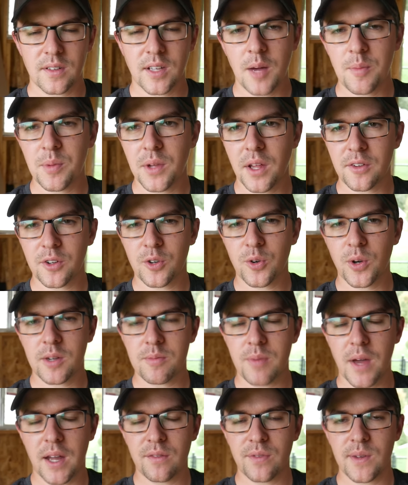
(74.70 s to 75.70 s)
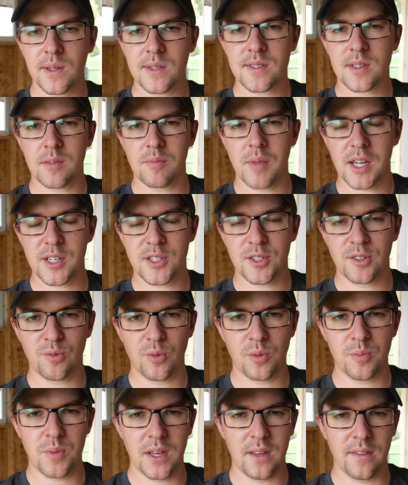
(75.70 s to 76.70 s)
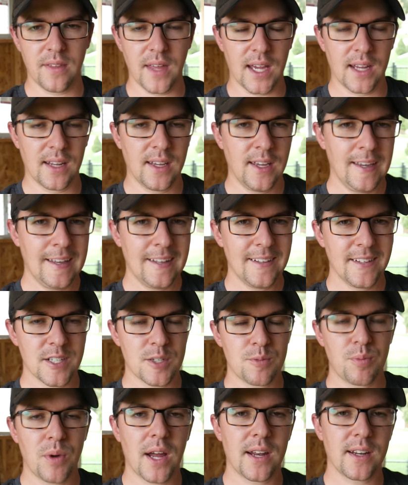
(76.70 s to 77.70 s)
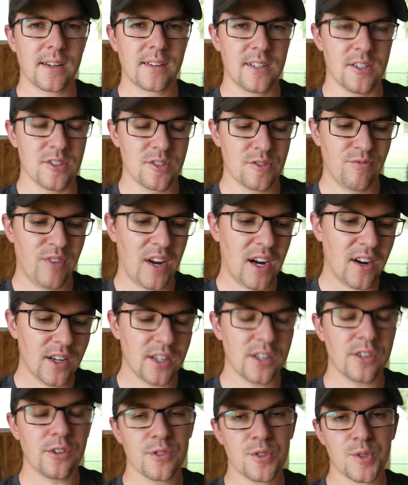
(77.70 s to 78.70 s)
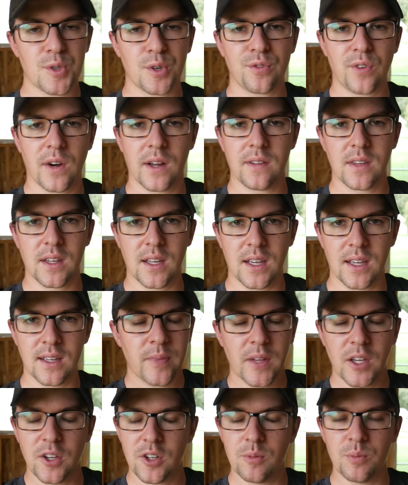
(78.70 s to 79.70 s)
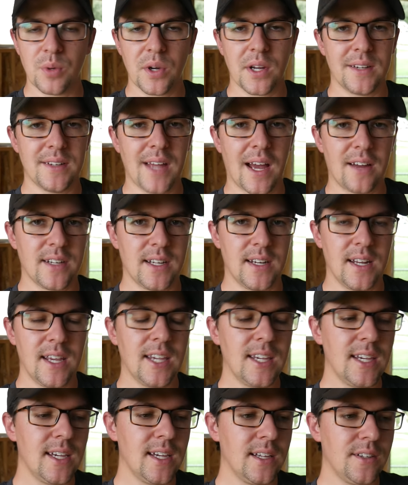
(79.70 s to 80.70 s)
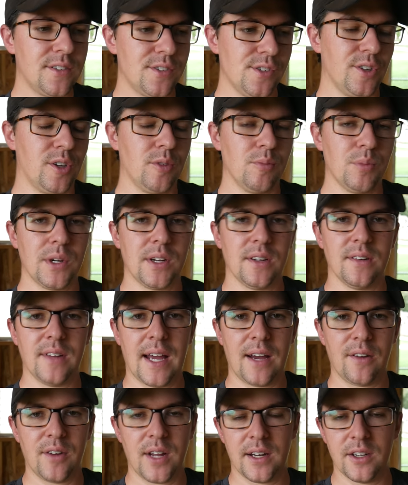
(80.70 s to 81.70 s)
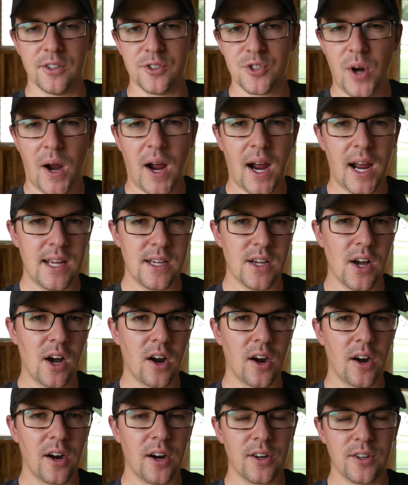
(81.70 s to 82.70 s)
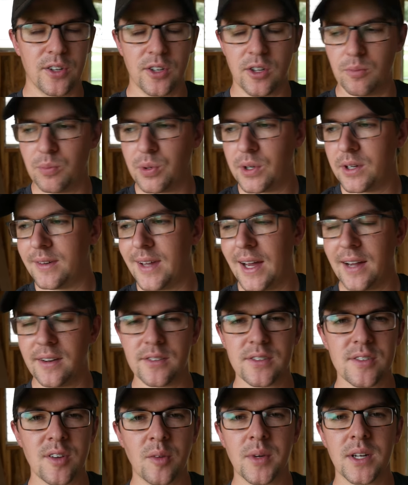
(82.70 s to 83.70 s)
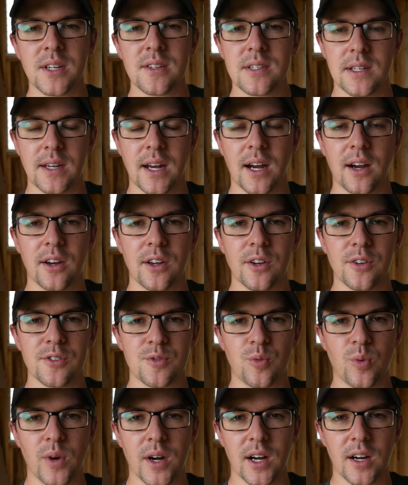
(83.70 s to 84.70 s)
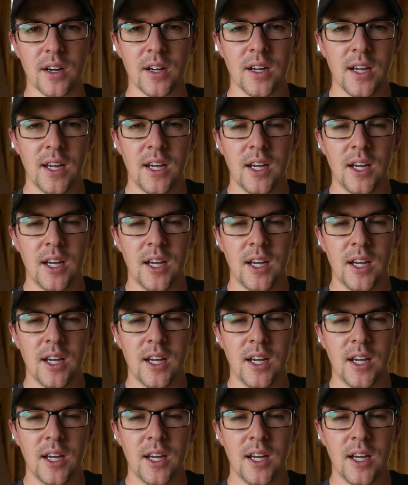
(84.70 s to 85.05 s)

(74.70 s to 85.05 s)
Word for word: couple other quick benefits to mention would be that this product is very user-friendly. You can put it down in heat, you can put it down on a dry yard, you can put it down in so many scenarios where